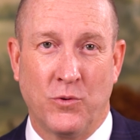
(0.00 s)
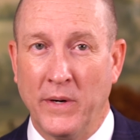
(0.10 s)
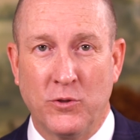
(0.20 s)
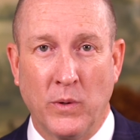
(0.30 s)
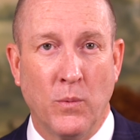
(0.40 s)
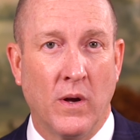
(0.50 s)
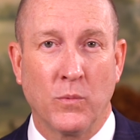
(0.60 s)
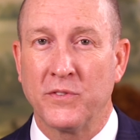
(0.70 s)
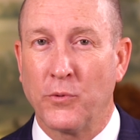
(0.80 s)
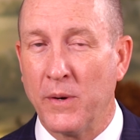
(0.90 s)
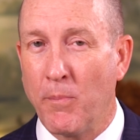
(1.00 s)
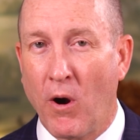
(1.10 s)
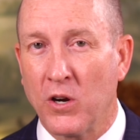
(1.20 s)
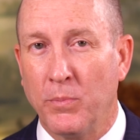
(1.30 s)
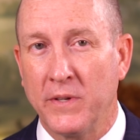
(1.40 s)
2021 was a
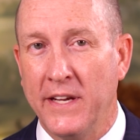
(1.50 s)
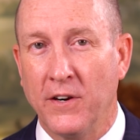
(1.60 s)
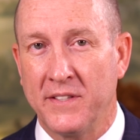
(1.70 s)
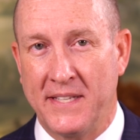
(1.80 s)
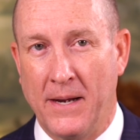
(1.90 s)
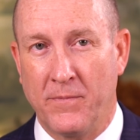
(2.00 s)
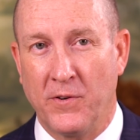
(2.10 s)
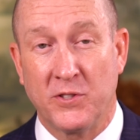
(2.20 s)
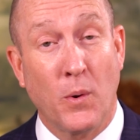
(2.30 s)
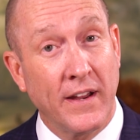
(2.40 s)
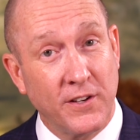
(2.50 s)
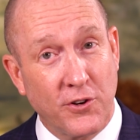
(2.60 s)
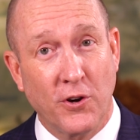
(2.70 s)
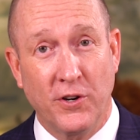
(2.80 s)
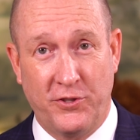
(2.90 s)
remarkable year at Samford, so I
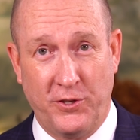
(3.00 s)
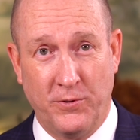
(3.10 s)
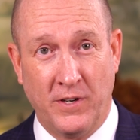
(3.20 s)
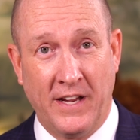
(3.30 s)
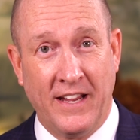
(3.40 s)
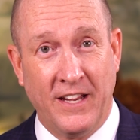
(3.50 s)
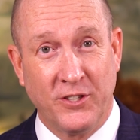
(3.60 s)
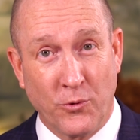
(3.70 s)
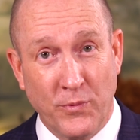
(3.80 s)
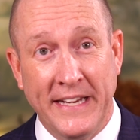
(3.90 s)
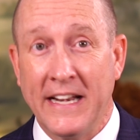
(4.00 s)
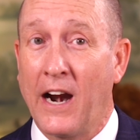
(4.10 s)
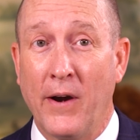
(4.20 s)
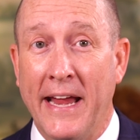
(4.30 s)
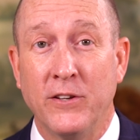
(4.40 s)
encourage you to read
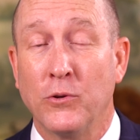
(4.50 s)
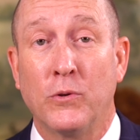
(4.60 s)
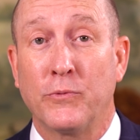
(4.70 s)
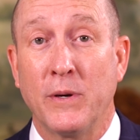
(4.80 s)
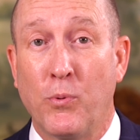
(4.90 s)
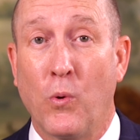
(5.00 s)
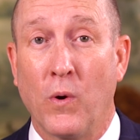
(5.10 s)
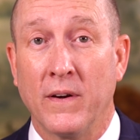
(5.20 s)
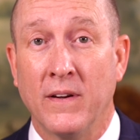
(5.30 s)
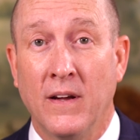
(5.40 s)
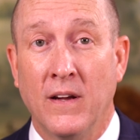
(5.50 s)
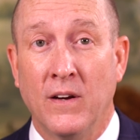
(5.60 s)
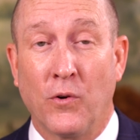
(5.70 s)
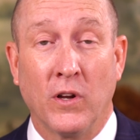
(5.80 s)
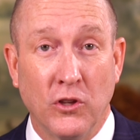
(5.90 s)
our annual report
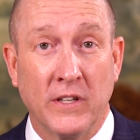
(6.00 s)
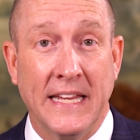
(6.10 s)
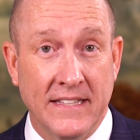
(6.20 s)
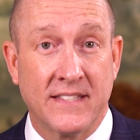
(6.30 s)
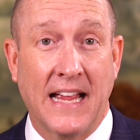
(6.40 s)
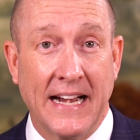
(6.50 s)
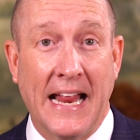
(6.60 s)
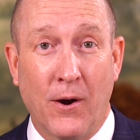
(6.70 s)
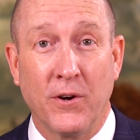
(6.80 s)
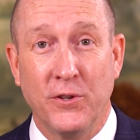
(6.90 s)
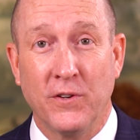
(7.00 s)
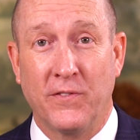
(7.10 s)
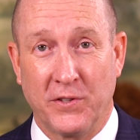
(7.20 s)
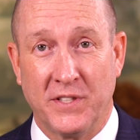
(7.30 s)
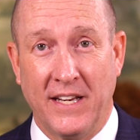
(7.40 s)
for a look inside our
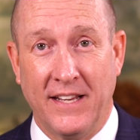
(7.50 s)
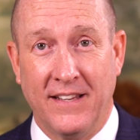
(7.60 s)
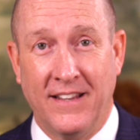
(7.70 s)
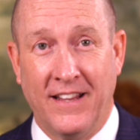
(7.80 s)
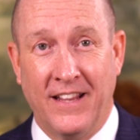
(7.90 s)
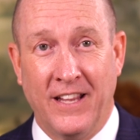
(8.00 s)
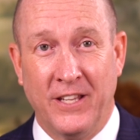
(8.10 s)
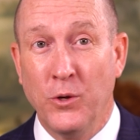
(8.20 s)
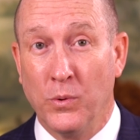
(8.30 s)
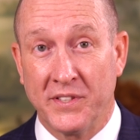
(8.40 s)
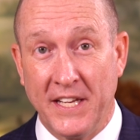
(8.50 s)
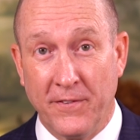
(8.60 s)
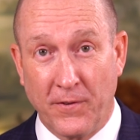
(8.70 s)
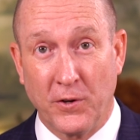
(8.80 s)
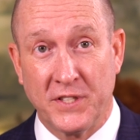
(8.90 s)
university you will
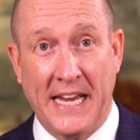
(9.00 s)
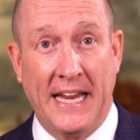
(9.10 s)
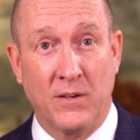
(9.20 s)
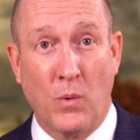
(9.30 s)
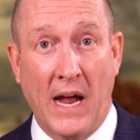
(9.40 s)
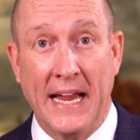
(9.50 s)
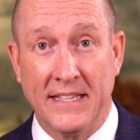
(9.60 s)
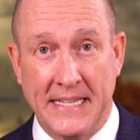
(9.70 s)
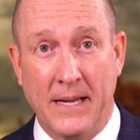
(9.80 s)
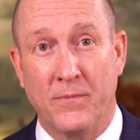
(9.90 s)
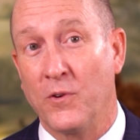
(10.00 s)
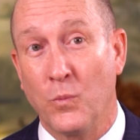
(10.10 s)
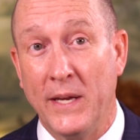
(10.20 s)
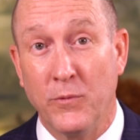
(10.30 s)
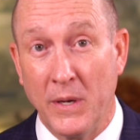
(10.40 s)
see firsthand why at
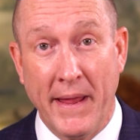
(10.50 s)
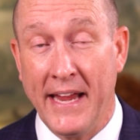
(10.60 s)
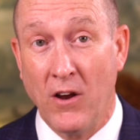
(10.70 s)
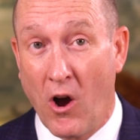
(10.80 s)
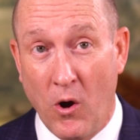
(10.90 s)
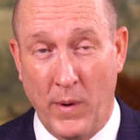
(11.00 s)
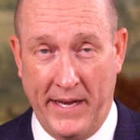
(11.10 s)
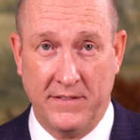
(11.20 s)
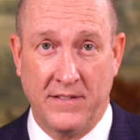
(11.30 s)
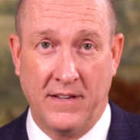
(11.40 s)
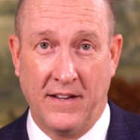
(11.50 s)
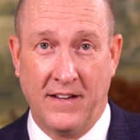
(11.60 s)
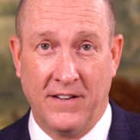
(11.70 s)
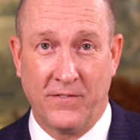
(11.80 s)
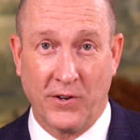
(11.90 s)
Samford we remain always
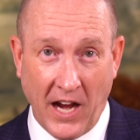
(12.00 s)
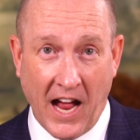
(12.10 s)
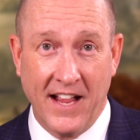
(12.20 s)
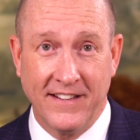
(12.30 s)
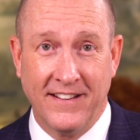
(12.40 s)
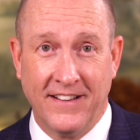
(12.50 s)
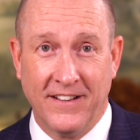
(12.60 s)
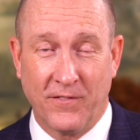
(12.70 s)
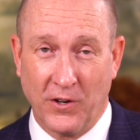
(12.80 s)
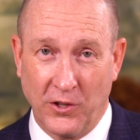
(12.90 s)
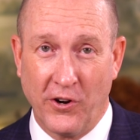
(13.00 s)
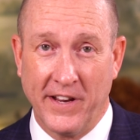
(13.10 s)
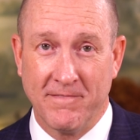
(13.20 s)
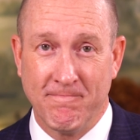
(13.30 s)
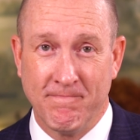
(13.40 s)
for God, for
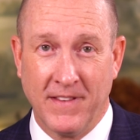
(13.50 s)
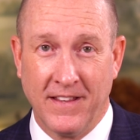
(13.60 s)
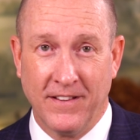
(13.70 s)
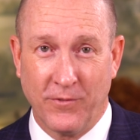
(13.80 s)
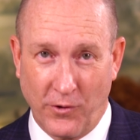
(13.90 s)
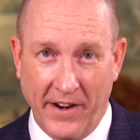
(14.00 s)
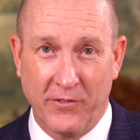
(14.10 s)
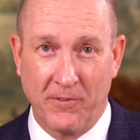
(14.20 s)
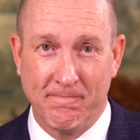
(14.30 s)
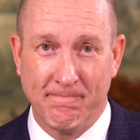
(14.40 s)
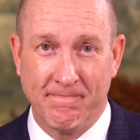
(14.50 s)
learning, forever.